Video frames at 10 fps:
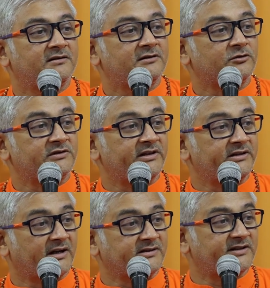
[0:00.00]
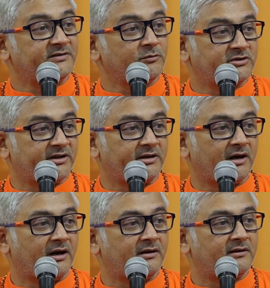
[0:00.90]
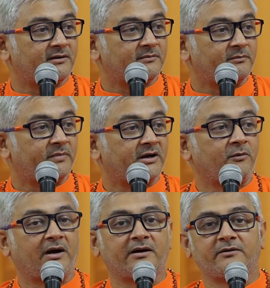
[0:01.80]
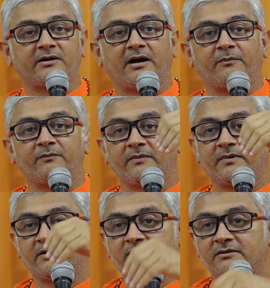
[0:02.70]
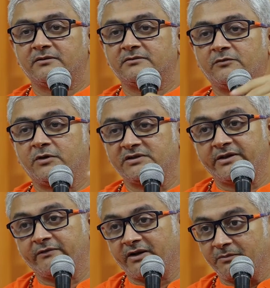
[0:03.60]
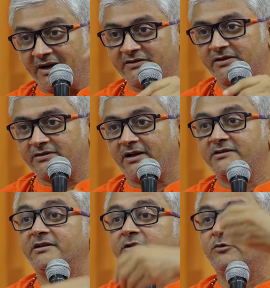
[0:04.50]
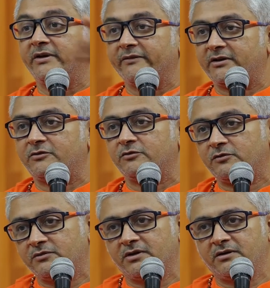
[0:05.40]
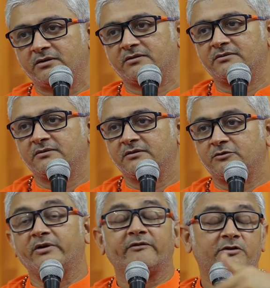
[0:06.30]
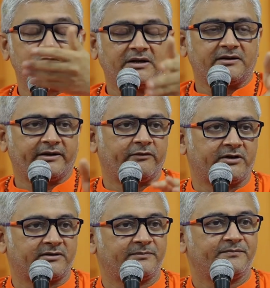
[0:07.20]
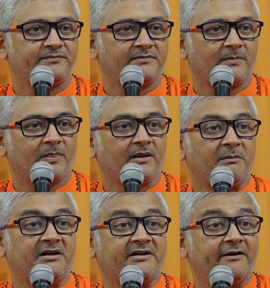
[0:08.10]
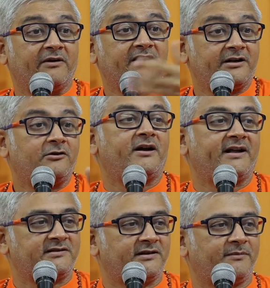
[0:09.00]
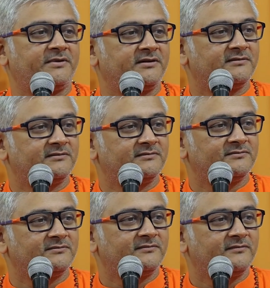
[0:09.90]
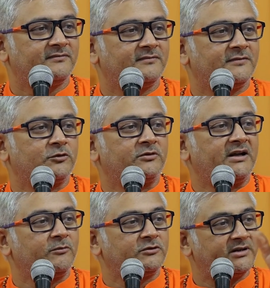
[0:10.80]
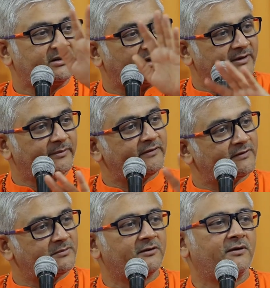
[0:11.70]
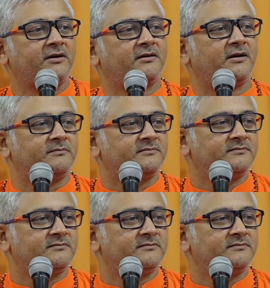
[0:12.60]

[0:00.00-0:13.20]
So Sita ji's mudrika, Bhagwan Ram was given by Sita ji to give it to her, to give it to that kevat. But kevat did not accept. So that mudrika remained with Bhagwan Ram.